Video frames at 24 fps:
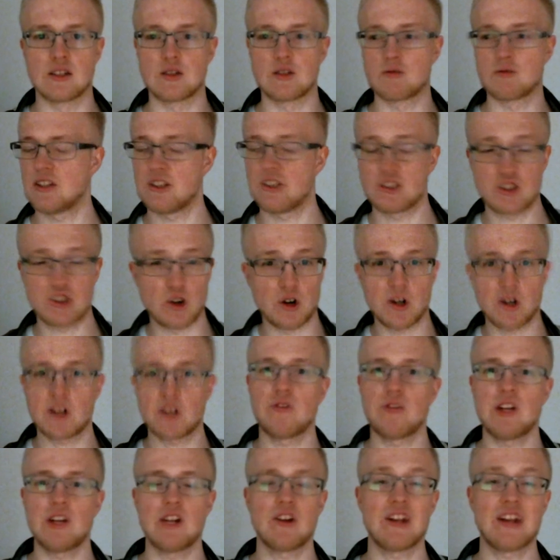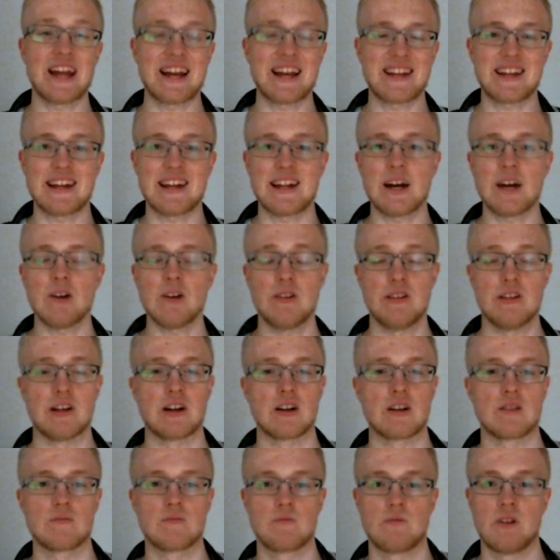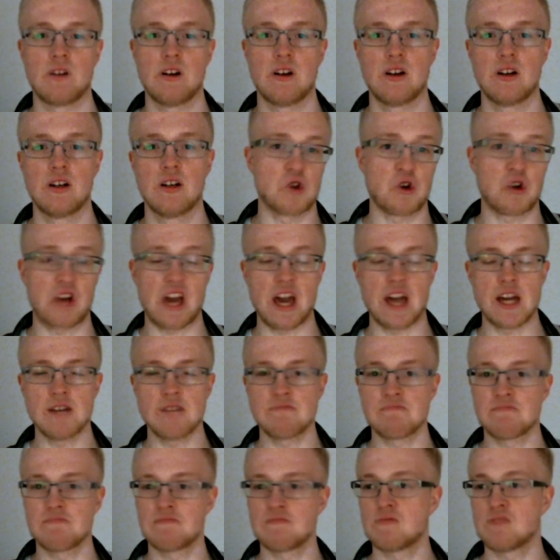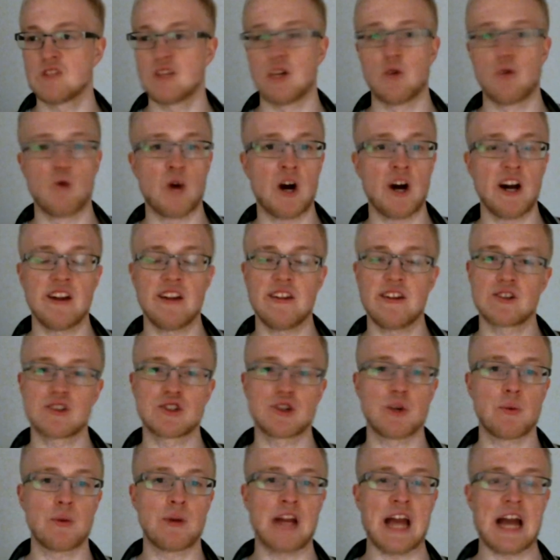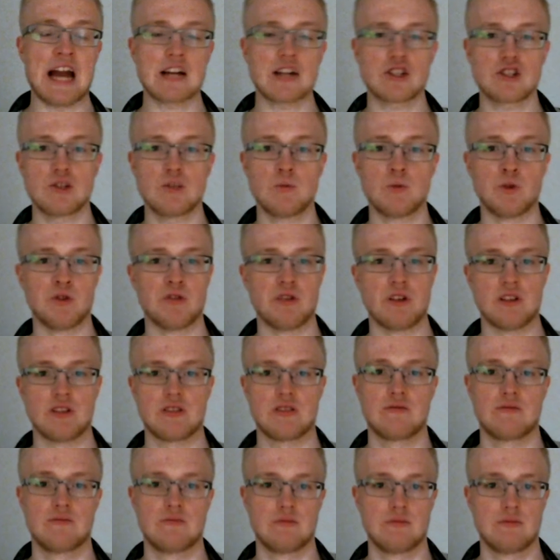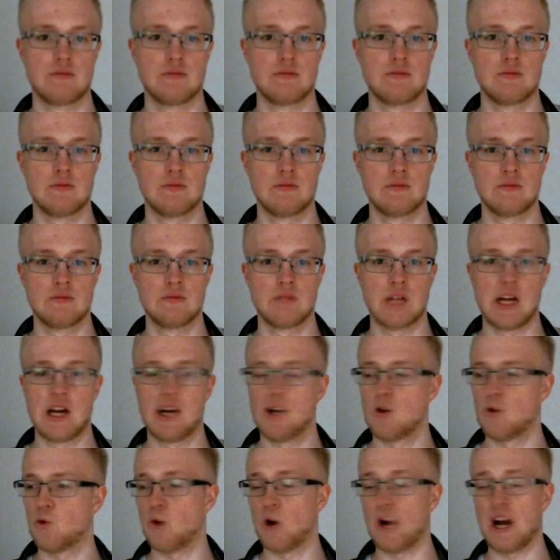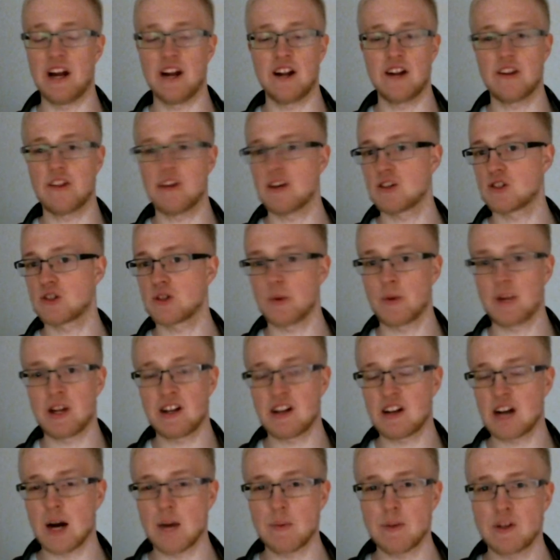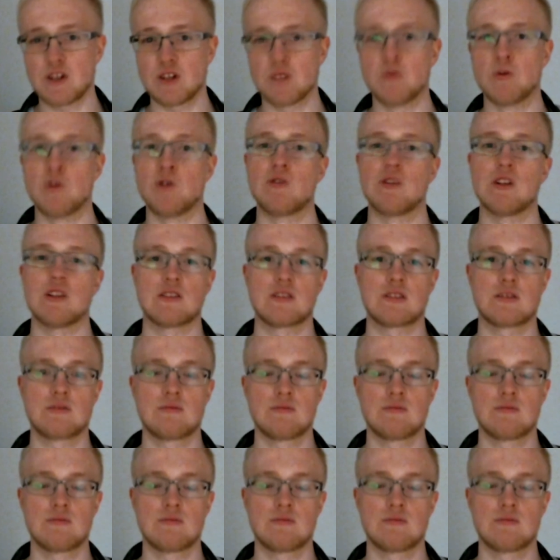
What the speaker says: There's already a video like that out there. Okay, then why are there so many action movies? Why are there so many comedy movies?